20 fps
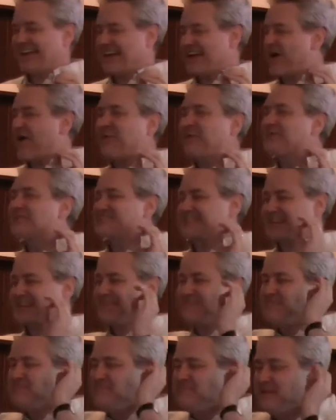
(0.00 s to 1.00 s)
almost
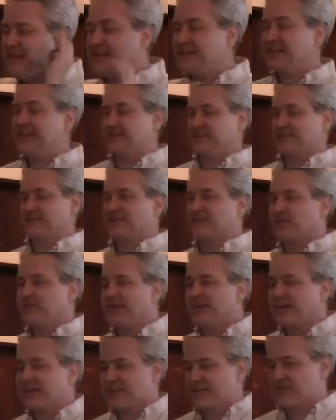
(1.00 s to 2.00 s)
immediately
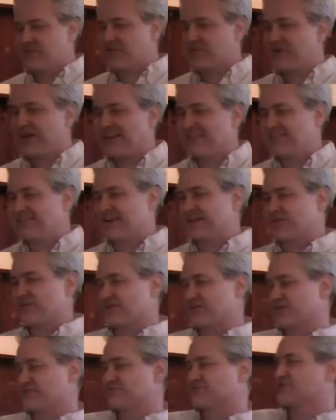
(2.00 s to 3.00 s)
we get a threat letter
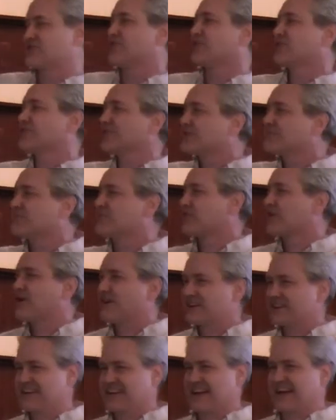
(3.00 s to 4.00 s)
from Turner
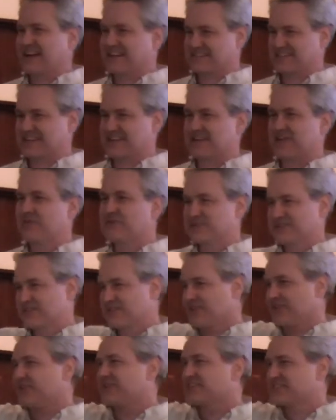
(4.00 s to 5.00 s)
Broadcasting, who was
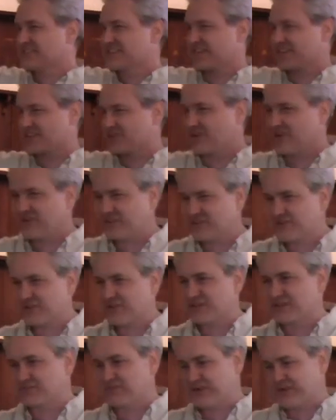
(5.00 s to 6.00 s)
clearly sicked onto
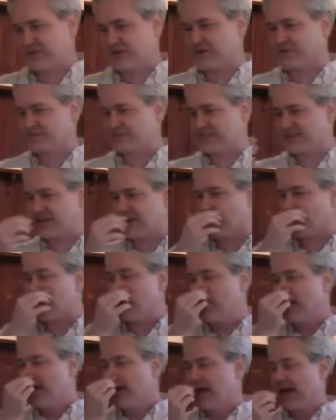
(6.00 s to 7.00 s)
us by the hotel
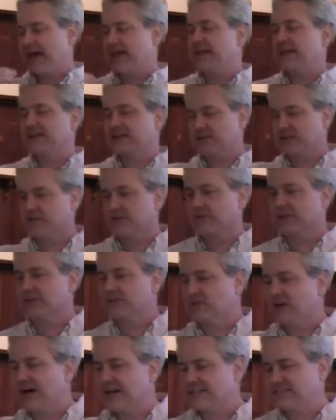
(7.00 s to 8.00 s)
and had clearly
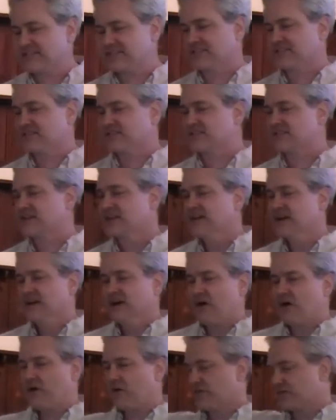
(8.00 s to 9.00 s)
licensed
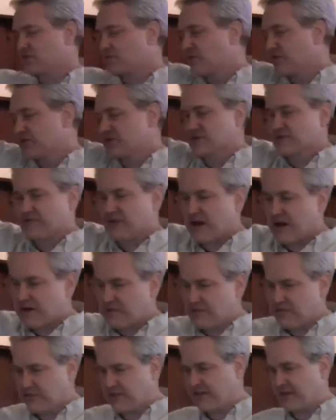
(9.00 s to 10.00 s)
all this Wizard of
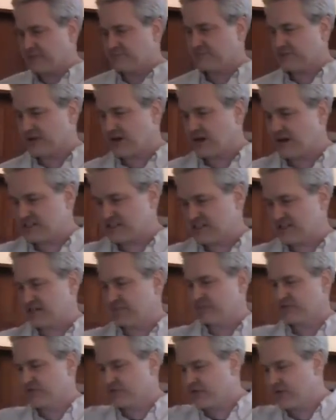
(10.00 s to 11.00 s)
Oz theme, Oz
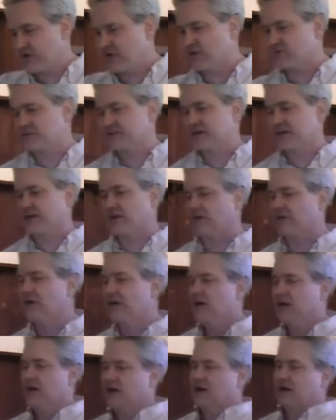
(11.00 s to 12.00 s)
theme to the
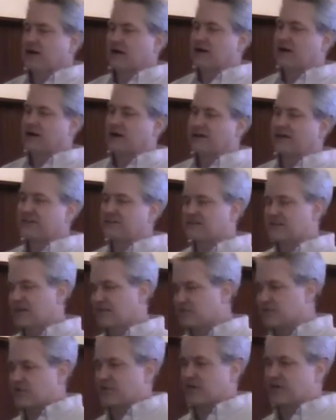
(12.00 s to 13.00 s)
hotel. Uh, it's
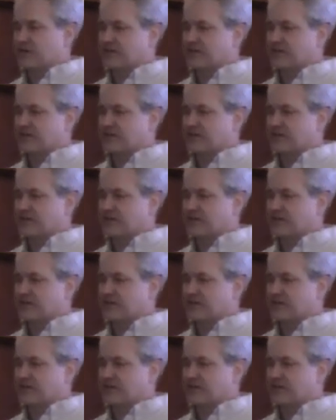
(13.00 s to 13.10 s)
come to our